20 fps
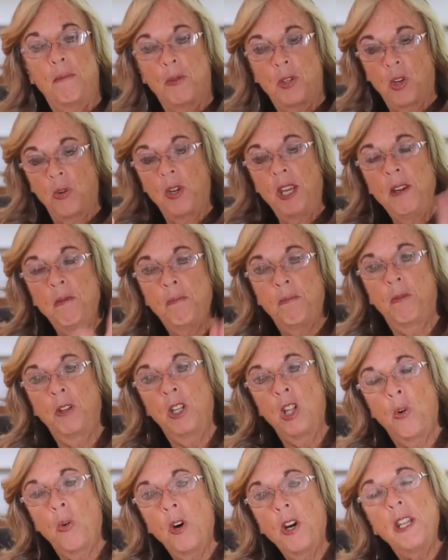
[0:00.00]
So he
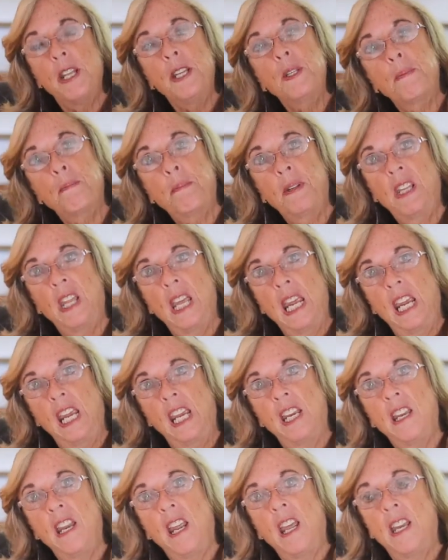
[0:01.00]
lowered his
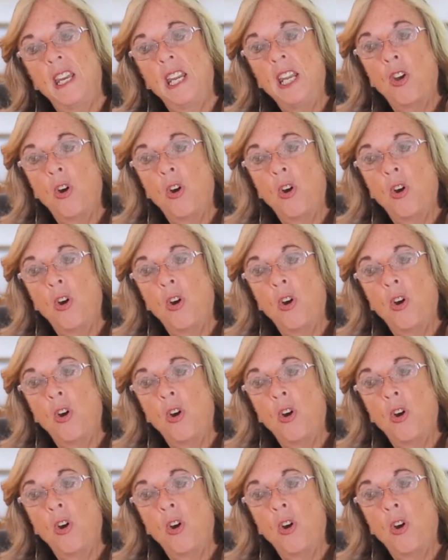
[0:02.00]
plane and he